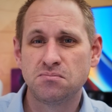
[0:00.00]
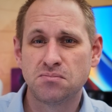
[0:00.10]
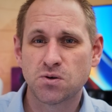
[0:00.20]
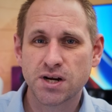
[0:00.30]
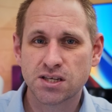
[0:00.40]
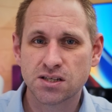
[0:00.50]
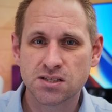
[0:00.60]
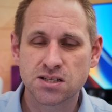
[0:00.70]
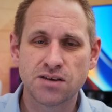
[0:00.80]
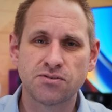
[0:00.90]

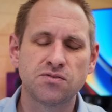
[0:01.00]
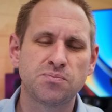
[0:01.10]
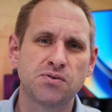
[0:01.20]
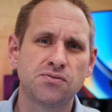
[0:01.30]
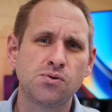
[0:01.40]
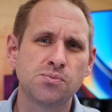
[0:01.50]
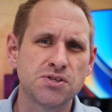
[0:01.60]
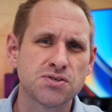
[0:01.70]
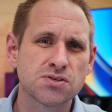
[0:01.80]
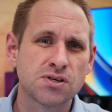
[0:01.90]
miraculous level of
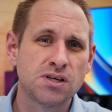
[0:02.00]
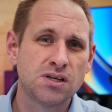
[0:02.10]
performance,